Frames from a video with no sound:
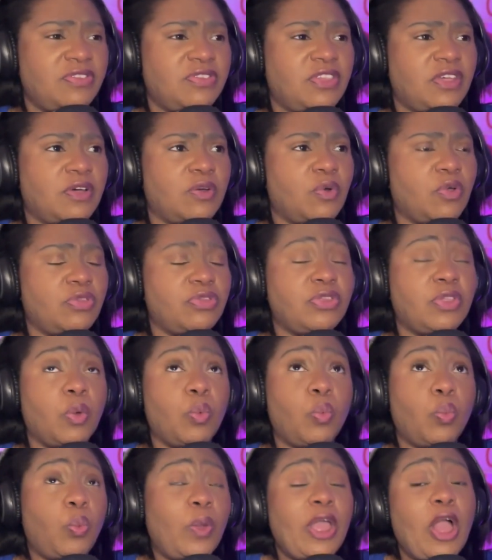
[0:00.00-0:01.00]

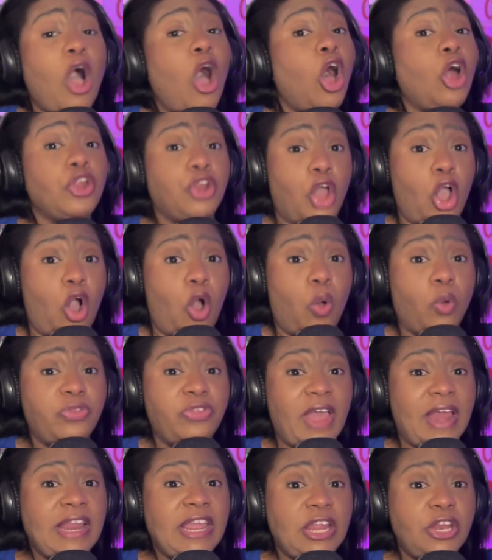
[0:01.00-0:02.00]
We all know
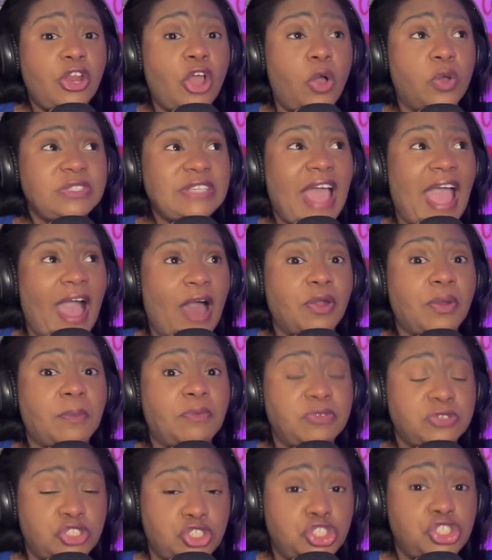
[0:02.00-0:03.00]
that he knows how to
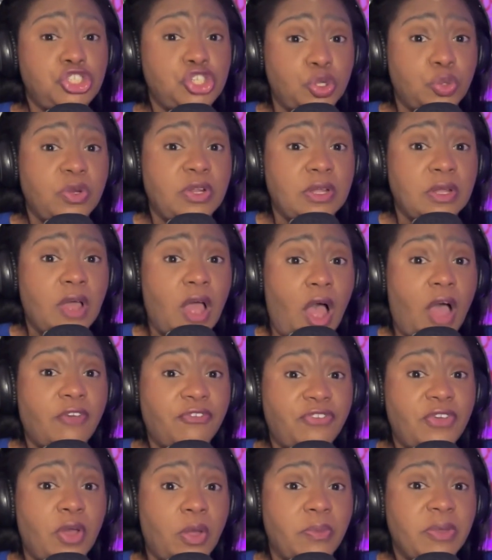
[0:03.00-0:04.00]
shoot a
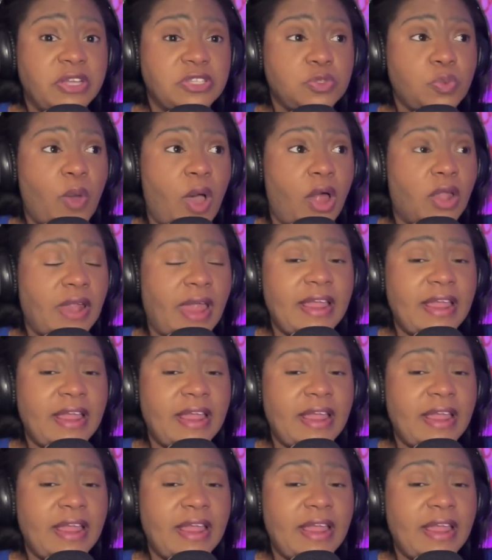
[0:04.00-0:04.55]
film as well.